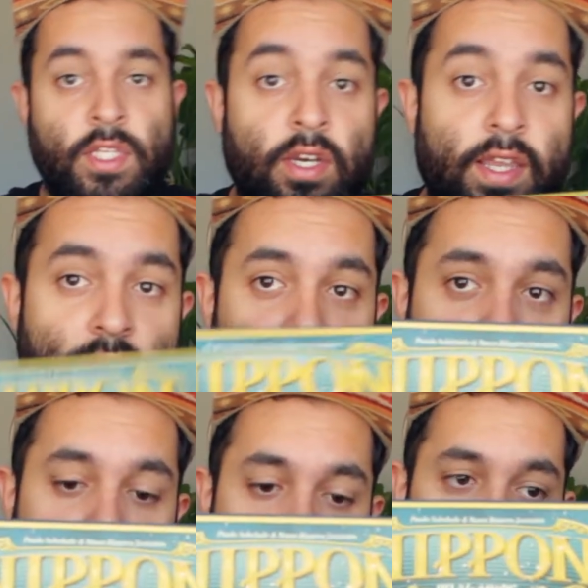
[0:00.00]
look at
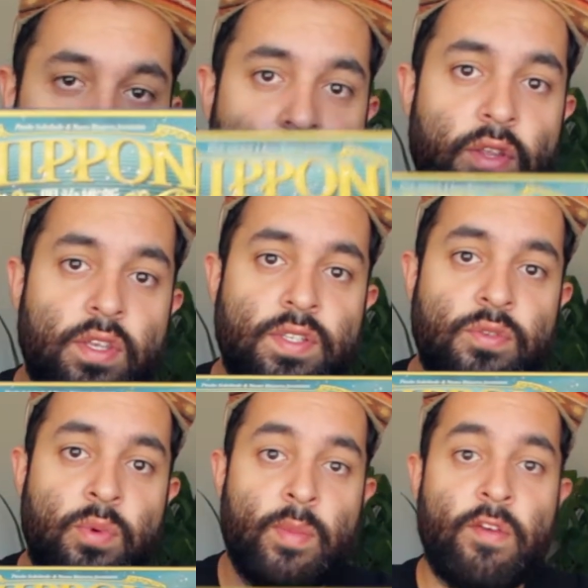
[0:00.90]
this. Okay, so this
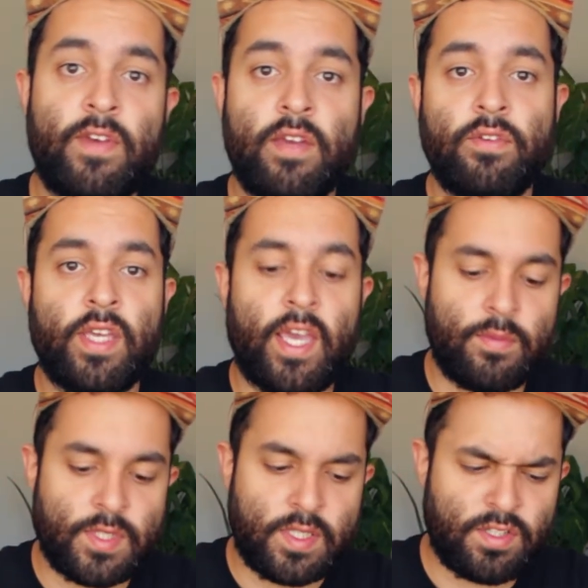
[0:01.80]
is one of my favorite
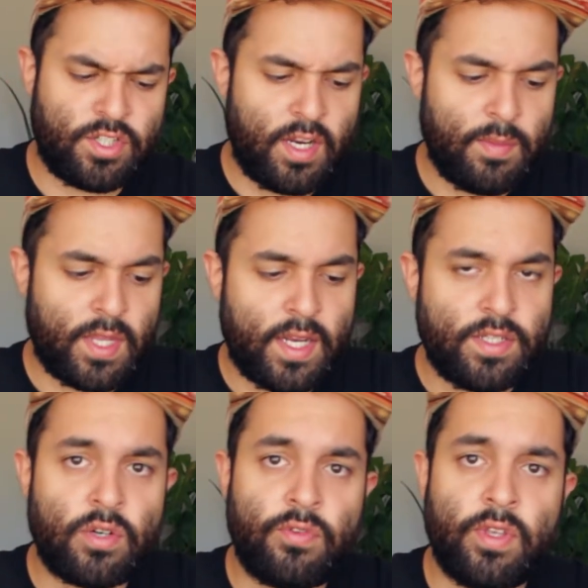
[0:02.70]
games. It's a shame that I
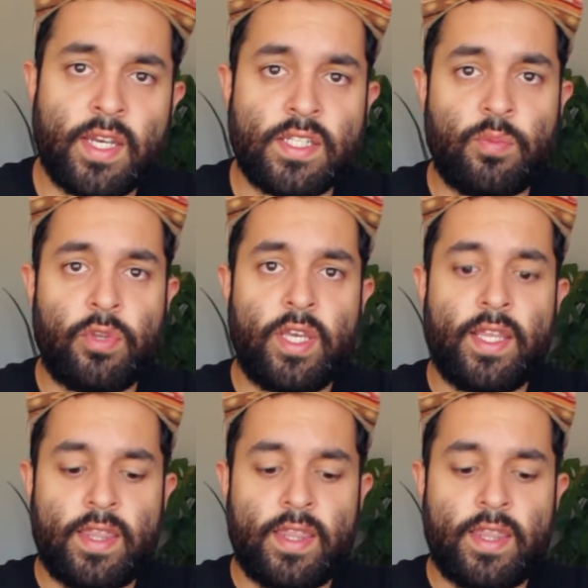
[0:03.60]
don't really get to play it